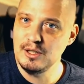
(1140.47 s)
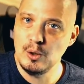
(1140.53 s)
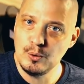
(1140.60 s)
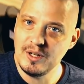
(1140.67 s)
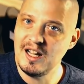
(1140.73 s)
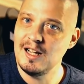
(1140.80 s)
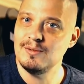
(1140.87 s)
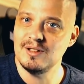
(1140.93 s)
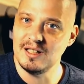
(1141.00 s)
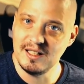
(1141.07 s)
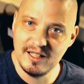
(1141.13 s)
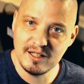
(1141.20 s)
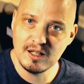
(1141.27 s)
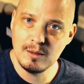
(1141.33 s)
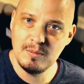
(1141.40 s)
don't have to
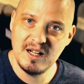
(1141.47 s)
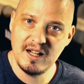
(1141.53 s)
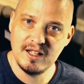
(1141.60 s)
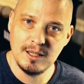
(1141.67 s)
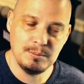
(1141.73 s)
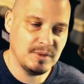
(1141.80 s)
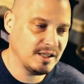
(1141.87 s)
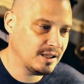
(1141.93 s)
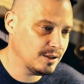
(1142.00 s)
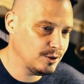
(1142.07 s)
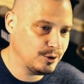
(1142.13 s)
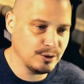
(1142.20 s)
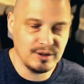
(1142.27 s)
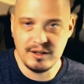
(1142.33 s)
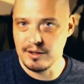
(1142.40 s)
care about it, because
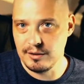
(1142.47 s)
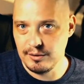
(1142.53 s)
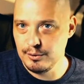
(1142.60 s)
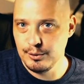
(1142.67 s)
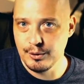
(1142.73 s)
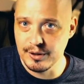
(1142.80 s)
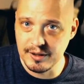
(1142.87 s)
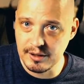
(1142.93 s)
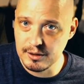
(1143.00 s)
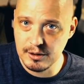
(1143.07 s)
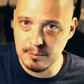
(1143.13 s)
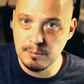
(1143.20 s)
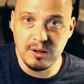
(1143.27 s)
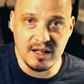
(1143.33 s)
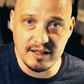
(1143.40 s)
you're in a
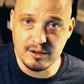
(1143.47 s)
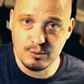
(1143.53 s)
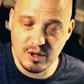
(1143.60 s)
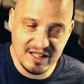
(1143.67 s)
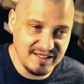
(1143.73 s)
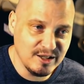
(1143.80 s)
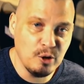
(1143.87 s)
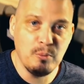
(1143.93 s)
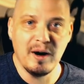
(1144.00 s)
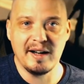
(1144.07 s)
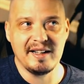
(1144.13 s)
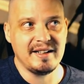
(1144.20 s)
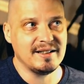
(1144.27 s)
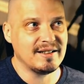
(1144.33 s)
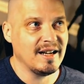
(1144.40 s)
good place, right?
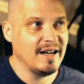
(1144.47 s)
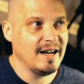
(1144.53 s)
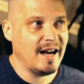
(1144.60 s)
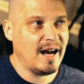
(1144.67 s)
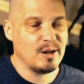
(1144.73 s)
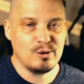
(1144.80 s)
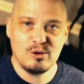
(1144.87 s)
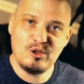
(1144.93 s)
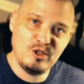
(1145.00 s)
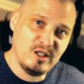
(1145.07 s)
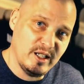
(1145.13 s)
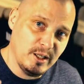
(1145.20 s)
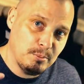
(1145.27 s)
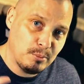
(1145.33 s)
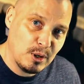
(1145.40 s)
Nobody's
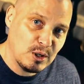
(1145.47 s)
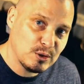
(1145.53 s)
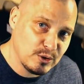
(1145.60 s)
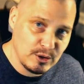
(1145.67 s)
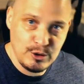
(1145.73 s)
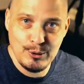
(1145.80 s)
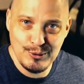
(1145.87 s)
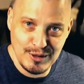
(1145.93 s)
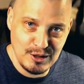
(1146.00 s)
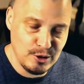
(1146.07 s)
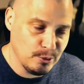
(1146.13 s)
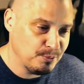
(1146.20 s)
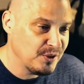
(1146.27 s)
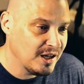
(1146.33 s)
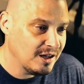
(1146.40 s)
actually persecuting
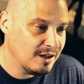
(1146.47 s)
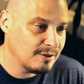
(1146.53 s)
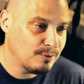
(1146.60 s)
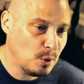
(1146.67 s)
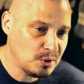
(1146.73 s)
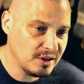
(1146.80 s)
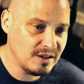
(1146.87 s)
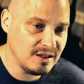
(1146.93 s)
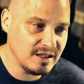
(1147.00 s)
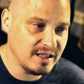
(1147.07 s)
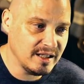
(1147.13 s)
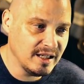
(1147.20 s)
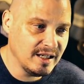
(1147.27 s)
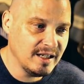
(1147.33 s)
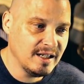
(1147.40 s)
you.
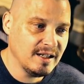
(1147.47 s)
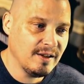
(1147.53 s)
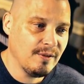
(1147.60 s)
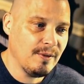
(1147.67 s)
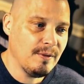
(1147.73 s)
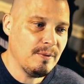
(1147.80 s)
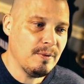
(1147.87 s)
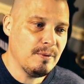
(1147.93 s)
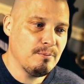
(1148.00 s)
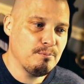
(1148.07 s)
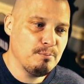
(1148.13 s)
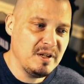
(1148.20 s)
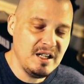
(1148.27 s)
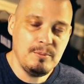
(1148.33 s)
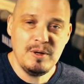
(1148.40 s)
Unfortunately,
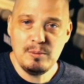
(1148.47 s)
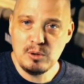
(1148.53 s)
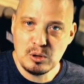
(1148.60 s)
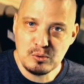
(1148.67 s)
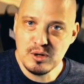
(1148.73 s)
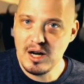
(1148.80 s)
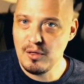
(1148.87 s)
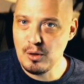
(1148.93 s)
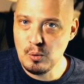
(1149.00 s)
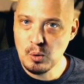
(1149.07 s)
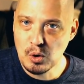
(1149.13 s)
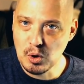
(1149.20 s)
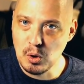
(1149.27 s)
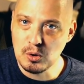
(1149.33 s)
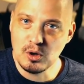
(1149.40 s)
many people around the
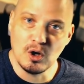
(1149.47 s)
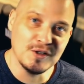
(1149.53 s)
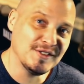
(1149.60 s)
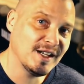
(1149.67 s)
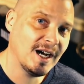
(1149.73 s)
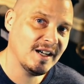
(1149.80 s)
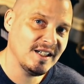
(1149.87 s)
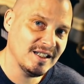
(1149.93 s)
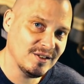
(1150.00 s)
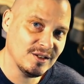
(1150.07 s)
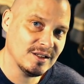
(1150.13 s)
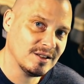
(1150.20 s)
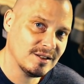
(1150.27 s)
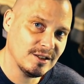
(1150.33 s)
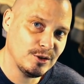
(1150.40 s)
world are not in
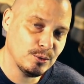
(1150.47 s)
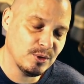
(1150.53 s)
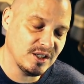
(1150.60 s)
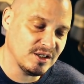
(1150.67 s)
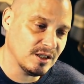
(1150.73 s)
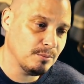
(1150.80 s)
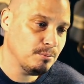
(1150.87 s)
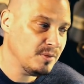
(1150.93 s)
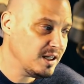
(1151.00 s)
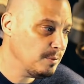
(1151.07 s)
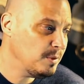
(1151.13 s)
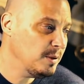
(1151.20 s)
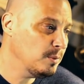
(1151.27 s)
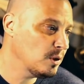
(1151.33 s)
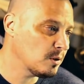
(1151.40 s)
this situation. Many
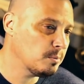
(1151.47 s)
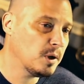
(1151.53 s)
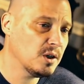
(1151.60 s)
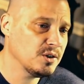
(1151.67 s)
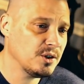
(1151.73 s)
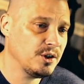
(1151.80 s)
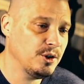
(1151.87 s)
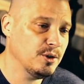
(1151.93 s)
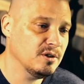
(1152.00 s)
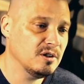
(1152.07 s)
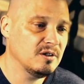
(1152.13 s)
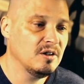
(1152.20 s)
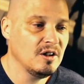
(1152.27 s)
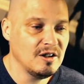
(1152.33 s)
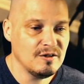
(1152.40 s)
people are
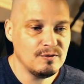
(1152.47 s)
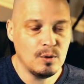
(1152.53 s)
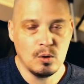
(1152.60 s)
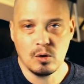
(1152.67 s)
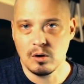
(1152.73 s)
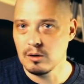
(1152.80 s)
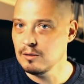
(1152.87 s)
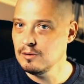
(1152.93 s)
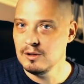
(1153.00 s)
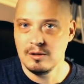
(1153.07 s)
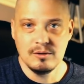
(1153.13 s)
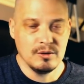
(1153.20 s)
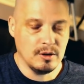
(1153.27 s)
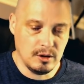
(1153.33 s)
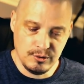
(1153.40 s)
persecuted for
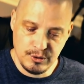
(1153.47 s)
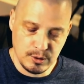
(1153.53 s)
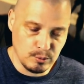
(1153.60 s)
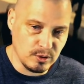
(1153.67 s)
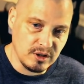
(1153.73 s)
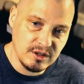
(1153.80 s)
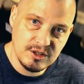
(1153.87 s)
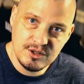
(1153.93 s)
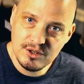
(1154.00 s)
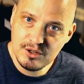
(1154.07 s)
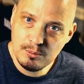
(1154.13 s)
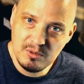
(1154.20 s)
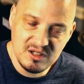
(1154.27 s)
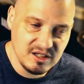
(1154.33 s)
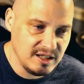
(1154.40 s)
their religious
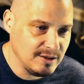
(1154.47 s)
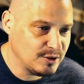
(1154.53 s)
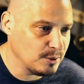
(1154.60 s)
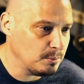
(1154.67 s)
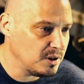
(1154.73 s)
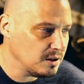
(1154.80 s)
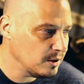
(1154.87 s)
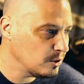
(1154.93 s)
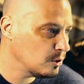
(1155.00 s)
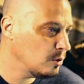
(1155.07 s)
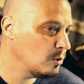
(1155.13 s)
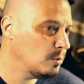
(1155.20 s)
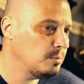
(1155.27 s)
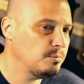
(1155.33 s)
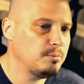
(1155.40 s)
beliefs and
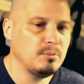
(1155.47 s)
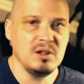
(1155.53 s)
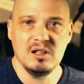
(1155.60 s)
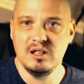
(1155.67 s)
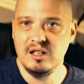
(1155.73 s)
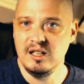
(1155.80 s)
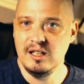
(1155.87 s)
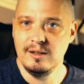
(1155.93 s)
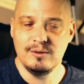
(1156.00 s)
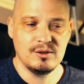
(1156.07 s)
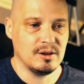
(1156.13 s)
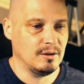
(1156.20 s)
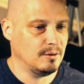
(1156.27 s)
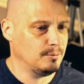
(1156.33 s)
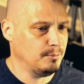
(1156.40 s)
political beliefs.
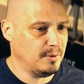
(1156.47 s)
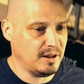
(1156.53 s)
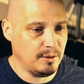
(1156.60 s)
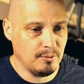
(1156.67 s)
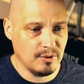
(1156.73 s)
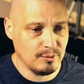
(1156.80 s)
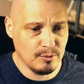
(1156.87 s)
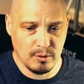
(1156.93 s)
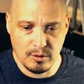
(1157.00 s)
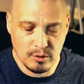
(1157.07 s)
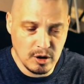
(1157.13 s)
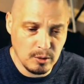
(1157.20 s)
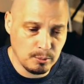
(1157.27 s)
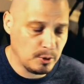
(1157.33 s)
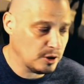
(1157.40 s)
Many are
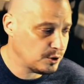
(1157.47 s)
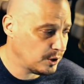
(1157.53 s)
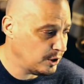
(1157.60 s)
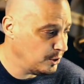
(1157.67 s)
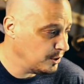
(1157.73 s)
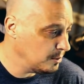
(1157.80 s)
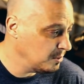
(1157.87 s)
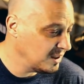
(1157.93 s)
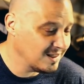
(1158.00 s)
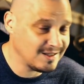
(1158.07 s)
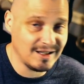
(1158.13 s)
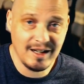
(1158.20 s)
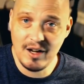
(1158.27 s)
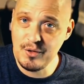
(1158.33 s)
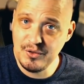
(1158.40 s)
persecuted because
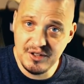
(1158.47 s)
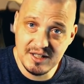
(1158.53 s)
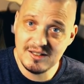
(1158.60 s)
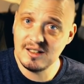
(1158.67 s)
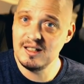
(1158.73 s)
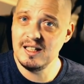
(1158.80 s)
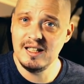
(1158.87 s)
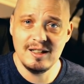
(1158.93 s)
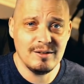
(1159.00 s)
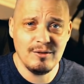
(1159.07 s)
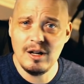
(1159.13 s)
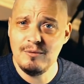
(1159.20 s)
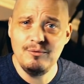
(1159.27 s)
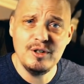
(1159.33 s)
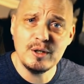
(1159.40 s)
of ethnicity
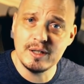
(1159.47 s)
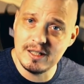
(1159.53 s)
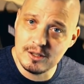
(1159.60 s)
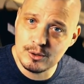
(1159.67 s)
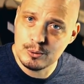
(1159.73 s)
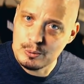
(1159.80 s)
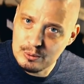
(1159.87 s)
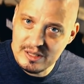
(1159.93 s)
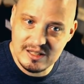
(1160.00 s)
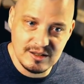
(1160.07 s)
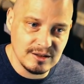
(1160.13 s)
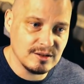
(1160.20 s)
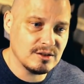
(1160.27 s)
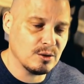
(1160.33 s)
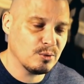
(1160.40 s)
and various
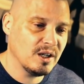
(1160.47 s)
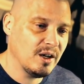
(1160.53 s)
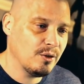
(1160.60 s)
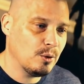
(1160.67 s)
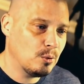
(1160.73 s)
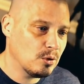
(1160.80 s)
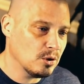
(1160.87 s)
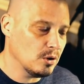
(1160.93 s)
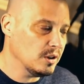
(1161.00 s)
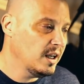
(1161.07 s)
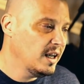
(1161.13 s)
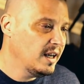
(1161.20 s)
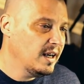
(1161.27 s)
reasons around the world.